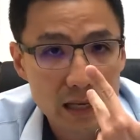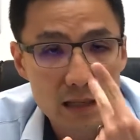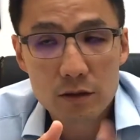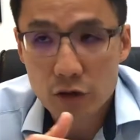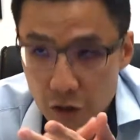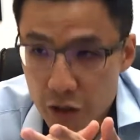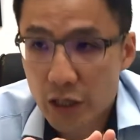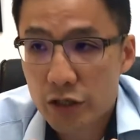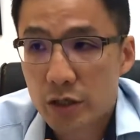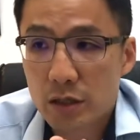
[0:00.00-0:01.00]
nasal
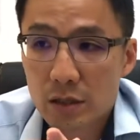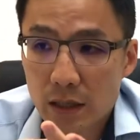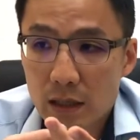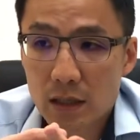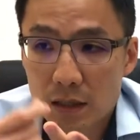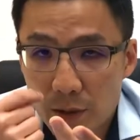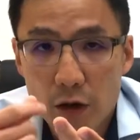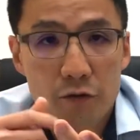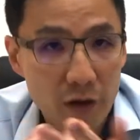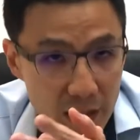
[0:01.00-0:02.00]
congestion and a little bit
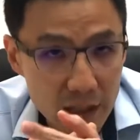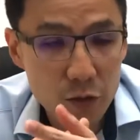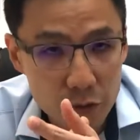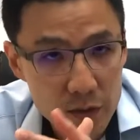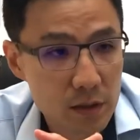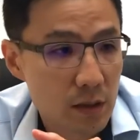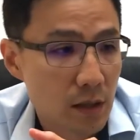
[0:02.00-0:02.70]
of runny nose.